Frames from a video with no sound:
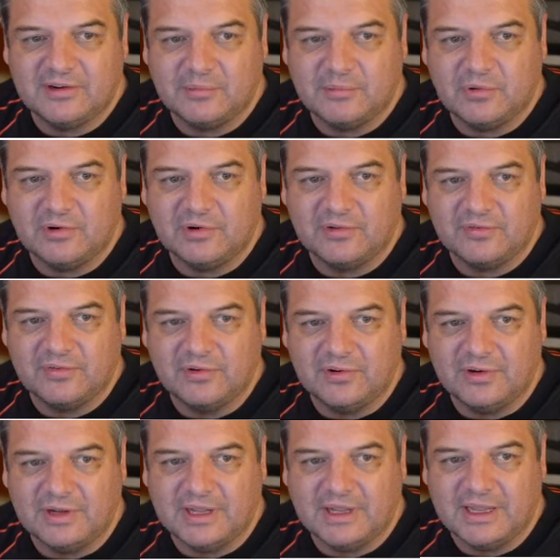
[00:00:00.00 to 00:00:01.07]
I bought it
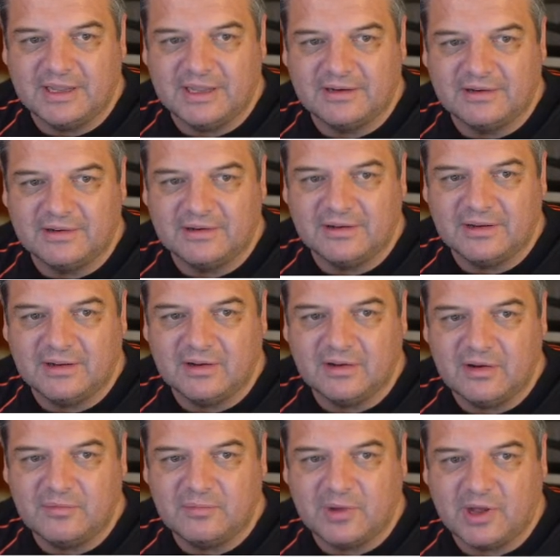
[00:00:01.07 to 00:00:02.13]
for and
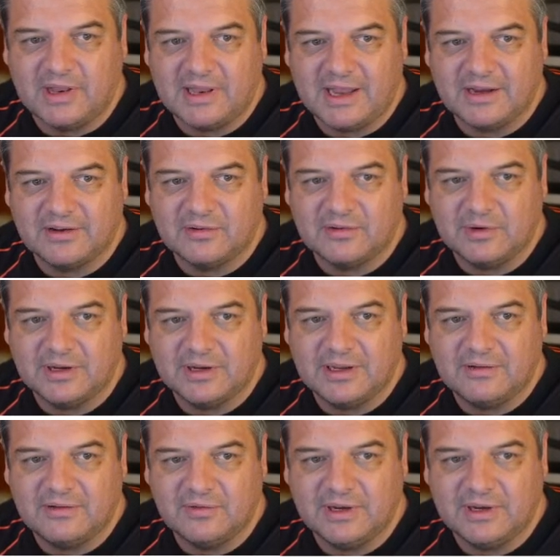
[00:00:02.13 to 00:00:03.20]
going by that, because I want
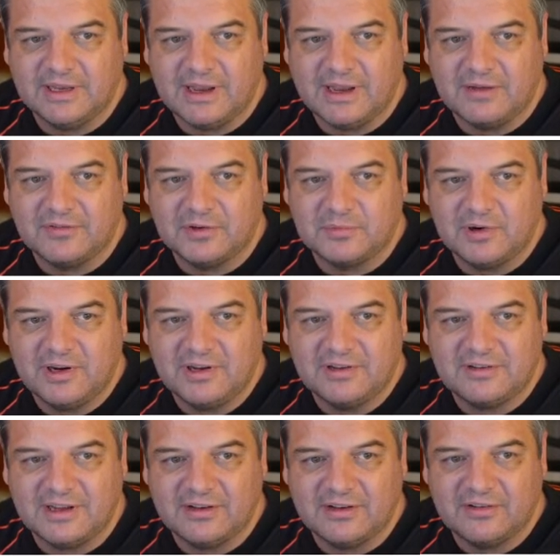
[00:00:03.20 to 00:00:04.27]
to get the average price
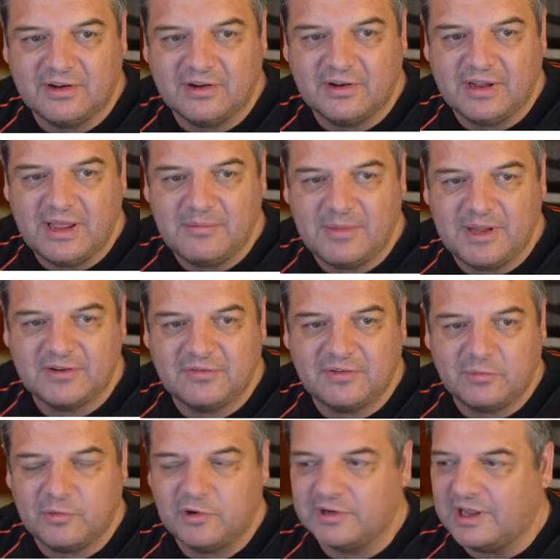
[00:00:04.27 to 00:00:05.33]
down. So how much have I
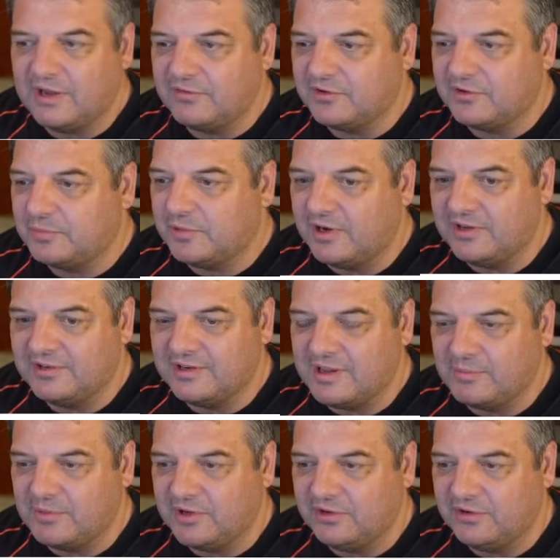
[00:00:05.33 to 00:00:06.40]
bought the average price
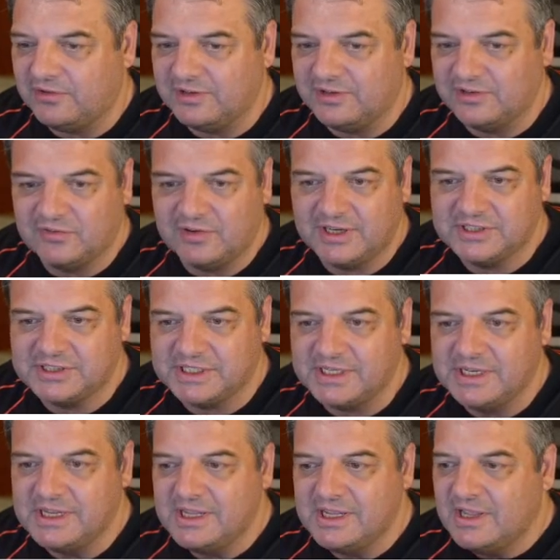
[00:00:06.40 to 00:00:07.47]
down by using this strategy?
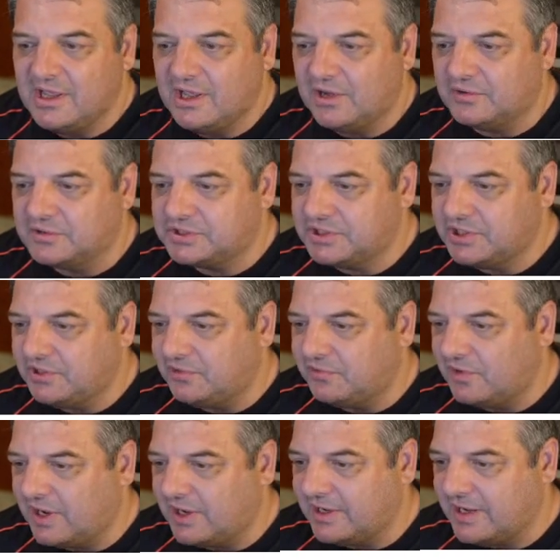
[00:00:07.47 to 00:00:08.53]
I will show you
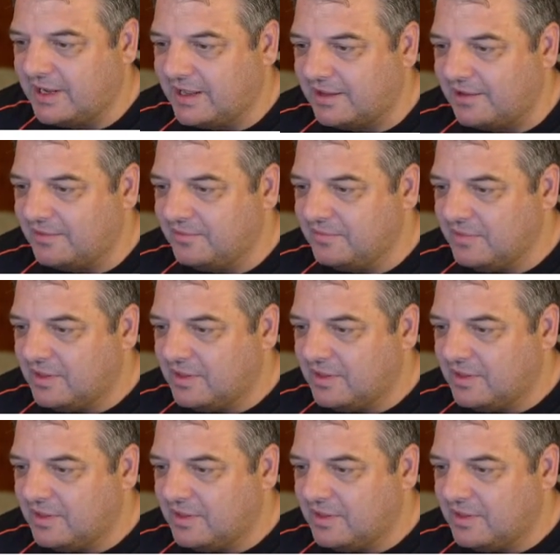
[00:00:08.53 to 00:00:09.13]
right now